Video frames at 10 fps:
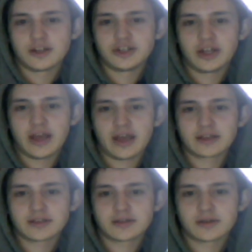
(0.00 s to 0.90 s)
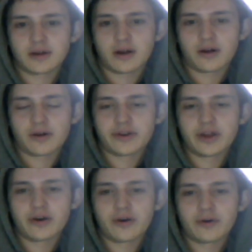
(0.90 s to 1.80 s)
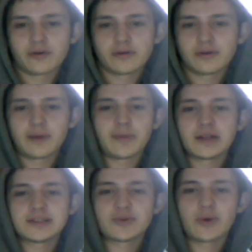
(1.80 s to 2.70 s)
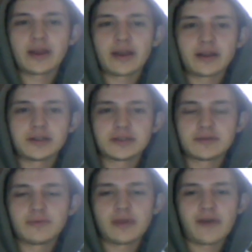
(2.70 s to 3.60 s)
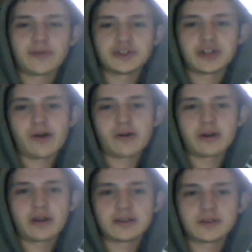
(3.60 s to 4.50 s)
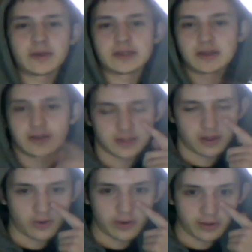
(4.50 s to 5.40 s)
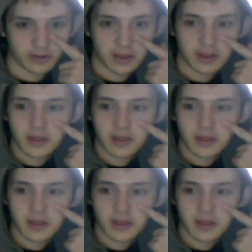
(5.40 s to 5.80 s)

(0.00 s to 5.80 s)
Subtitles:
JXR Doe. I'm not sweating, I just haven't showered today, so my skin's all oily.